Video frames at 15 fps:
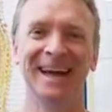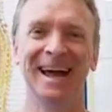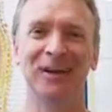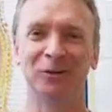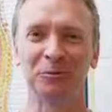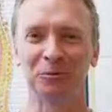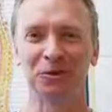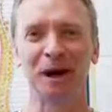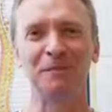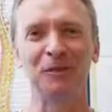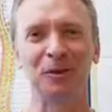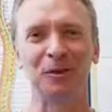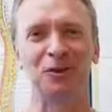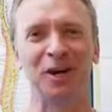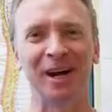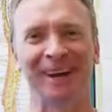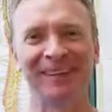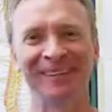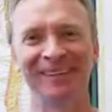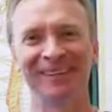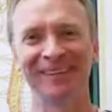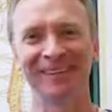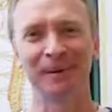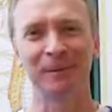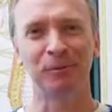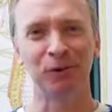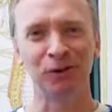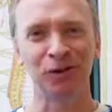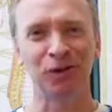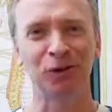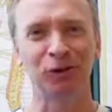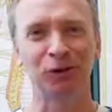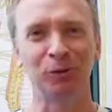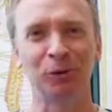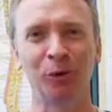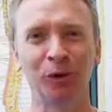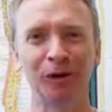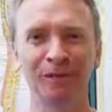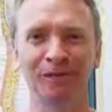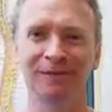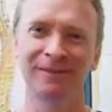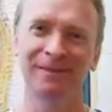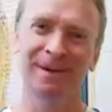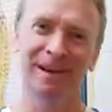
And subscribe to the channel. I appreciate your support.